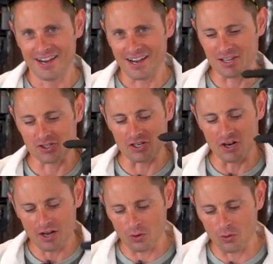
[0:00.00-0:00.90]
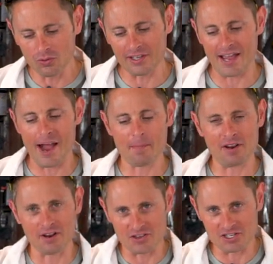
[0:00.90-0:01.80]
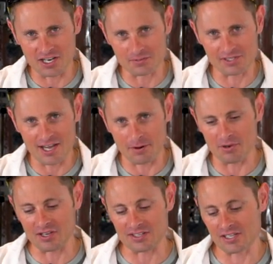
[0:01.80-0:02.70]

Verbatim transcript: and it's not only happening on the Jacob's Ladder, but you can